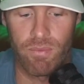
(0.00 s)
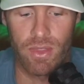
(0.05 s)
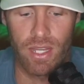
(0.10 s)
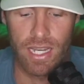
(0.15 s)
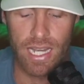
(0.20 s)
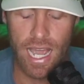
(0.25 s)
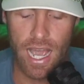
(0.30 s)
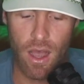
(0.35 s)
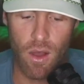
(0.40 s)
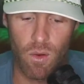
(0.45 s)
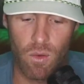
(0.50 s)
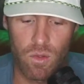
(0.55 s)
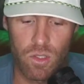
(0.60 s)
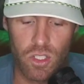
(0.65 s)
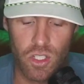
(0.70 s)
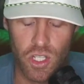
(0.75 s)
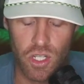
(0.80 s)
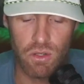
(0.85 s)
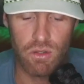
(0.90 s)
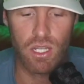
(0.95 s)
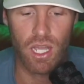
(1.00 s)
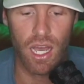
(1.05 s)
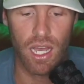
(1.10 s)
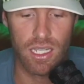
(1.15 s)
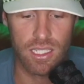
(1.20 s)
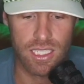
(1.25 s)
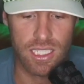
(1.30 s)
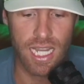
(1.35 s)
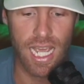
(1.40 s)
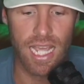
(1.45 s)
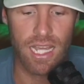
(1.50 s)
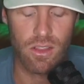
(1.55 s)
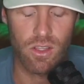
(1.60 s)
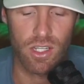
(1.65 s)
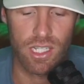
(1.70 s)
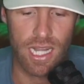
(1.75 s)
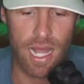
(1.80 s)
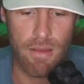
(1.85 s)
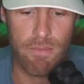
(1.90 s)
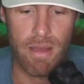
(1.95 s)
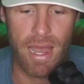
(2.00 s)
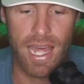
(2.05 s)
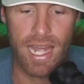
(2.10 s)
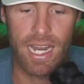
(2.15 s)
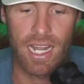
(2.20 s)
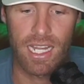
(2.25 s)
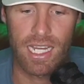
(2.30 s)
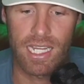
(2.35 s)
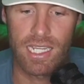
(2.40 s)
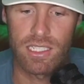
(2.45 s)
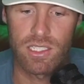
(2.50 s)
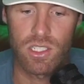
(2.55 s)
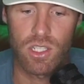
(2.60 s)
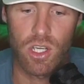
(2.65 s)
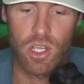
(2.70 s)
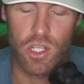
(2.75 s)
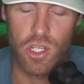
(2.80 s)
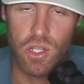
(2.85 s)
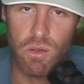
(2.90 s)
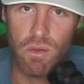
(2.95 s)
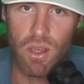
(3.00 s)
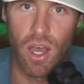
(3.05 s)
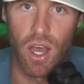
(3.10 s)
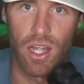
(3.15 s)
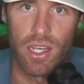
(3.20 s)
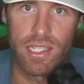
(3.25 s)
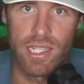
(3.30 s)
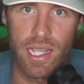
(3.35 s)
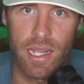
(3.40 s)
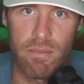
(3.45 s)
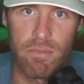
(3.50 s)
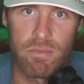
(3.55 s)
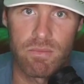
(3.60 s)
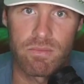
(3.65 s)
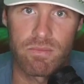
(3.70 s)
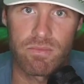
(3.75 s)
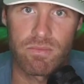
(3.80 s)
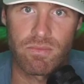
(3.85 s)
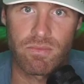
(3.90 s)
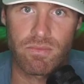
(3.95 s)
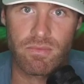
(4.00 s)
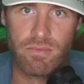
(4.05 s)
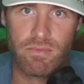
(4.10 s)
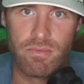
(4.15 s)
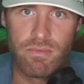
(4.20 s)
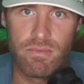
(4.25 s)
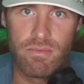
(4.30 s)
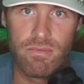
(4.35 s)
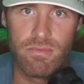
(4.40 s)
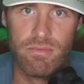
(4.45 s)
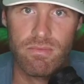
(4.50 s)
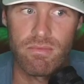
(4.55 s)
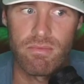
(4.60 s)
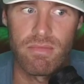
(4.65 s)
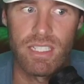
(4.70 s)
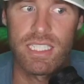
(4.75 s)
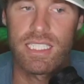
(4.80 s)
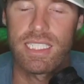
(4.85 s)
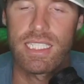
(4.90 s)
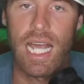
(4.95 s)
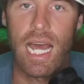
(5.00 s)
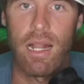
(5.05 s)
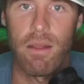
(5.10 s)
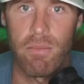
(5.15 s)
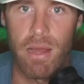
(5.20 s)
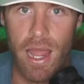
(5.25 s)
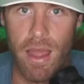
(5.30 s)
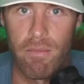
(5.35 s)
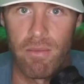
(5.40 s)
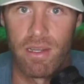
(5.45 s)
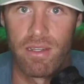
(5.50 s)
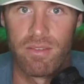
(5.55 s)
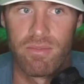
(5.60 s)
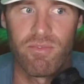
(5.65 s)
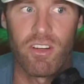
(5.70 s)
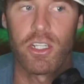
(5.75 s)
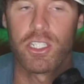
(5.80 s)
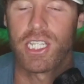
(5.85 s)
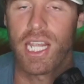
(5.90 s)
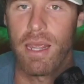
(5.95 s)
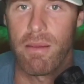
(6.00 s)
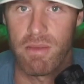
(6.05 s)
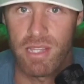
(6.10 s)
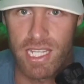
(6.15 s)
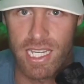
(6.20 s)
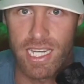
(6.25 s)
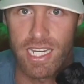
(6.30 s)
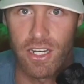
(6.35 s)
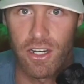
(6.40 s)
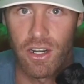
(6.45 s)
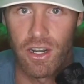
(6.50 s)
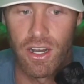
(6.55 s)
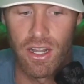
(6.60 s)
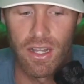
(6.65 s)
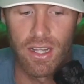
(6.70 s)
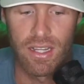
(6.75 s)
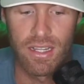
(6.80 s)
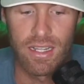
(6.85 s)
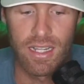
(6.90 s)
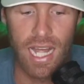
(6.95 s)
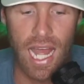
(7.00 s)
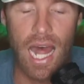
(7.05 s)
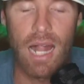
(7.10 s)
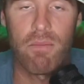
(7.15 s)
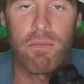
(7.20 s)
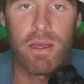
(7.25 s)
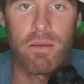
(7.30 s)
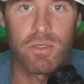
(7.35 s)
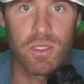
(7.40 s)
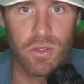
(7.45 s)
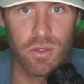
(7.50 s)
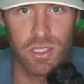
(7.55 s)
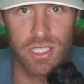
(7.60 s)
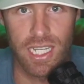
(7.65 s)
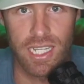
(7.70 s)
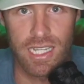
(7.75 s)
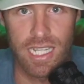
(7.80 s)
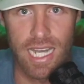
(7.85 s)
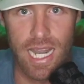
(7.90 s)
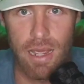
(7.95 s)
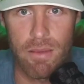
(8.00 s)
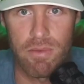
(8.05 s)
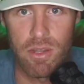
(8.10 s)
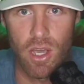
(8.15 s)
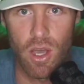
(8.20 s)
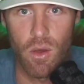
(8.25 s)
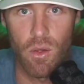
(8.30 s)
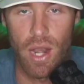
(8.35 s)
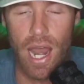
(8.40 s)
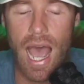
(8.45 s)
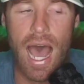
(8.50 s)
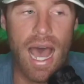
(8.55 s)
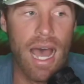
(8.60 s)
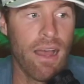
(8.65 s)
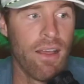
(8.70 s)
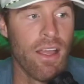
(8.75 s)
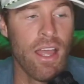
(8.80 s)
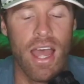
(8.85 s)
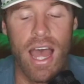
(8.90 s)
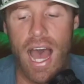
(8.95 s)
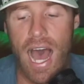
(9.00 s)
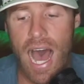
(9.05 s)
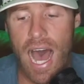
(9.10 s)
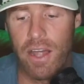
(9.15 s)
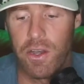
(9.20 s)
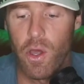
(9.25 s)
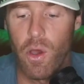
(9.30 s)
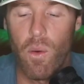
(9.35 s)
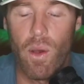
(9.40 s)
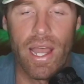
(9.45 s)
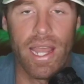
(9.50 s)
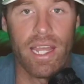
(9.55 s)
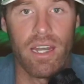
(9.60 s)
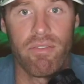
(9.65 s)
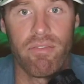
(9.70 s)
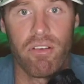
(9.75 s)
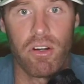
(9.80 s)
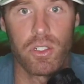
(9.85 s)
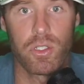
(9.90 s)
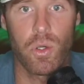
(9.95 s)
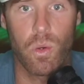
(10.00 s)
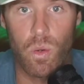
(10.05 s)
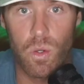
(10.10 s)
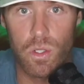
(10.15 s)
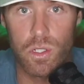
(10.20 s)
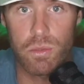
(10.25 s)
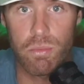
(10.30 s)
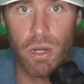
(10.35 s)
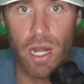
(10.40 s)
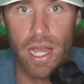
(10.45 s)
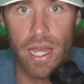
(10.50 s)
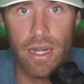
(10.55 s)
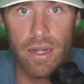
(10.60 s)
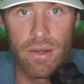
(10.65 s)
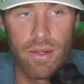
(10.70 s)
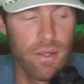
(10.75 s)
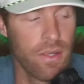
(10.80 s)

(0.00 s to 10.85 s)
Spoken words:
Now, Utah State looked that bad against a UConn team. This is Alabama, first game of the year. Alabama's going to set the damn tone. I don't hate a first quarter spread.